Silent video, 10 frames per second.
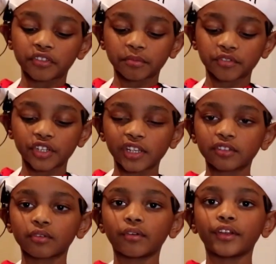some cheese
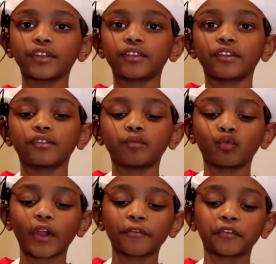on it and then
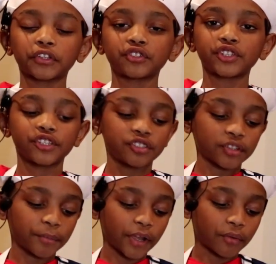wait for the cheese to
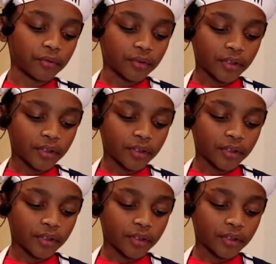melt.